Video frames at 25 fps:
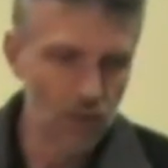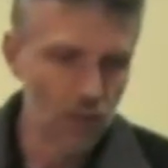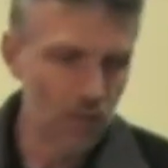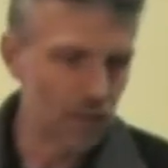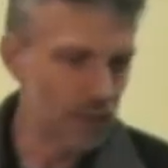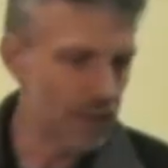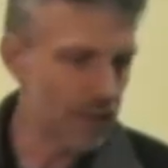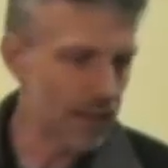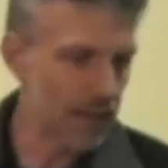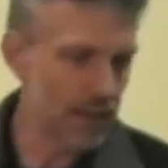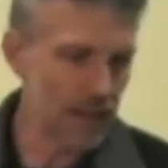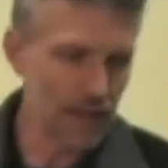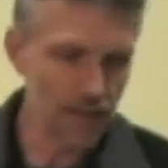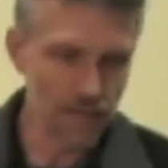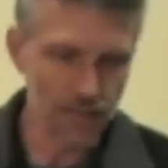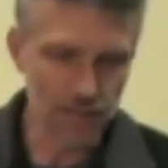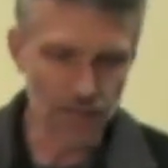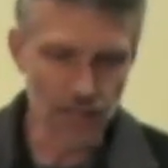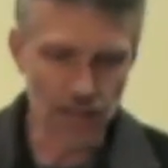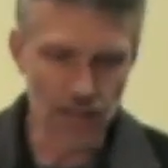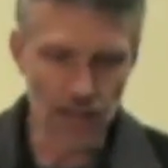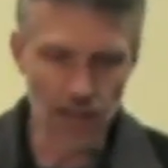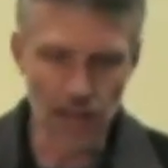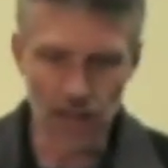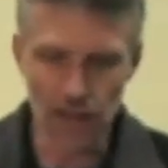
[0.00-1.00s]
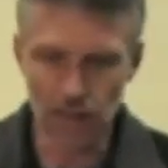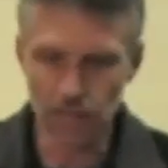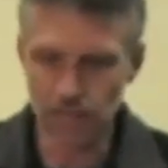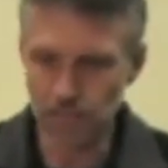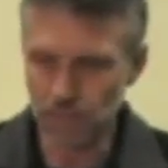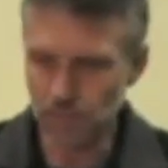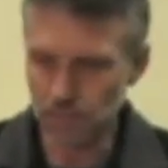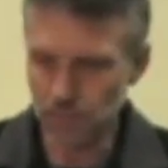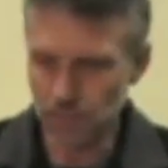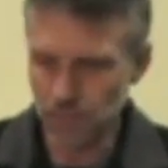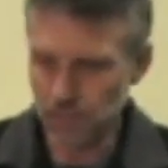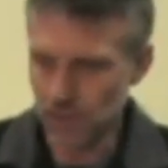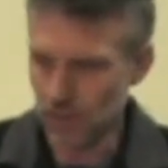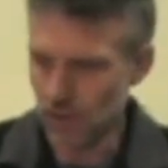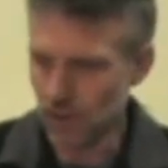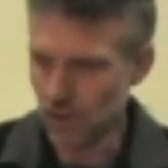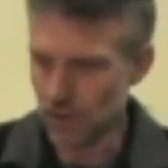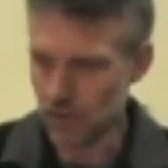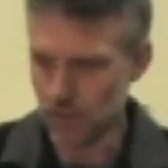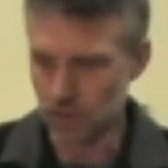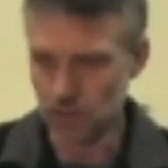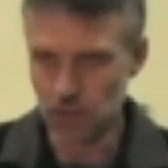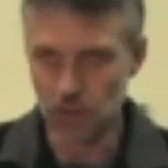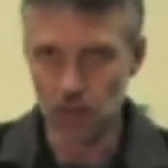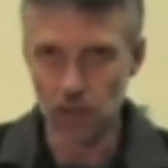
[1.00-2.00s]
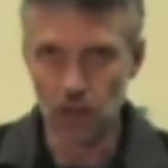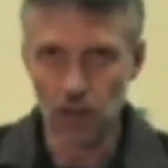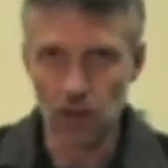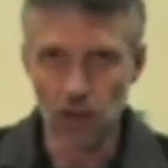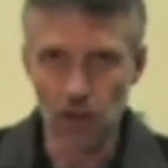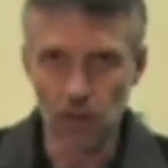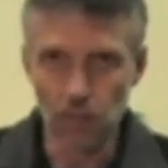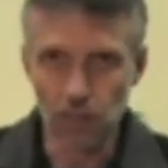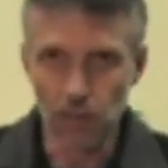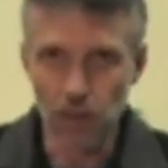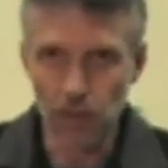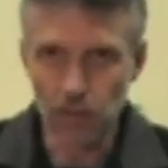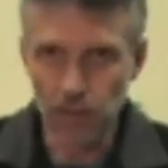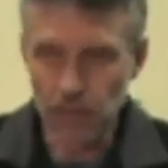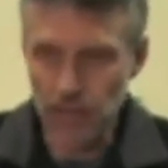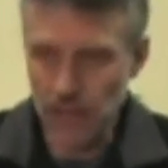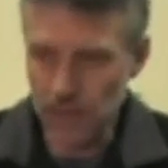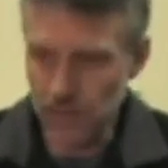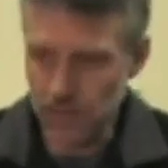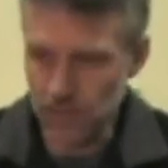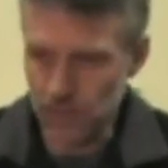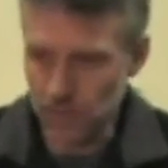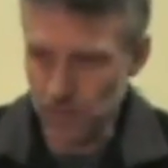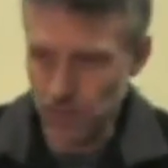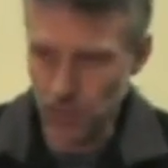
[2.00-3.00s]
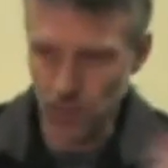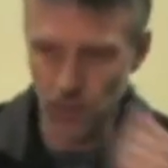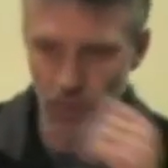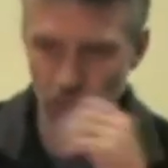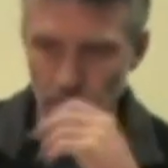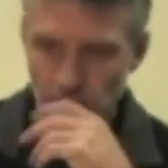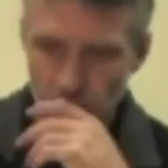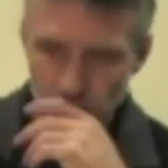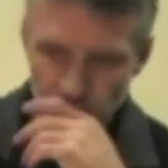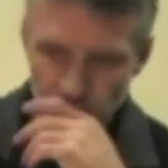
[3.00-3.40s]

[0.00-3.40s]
without having the hub, I'll probably have to put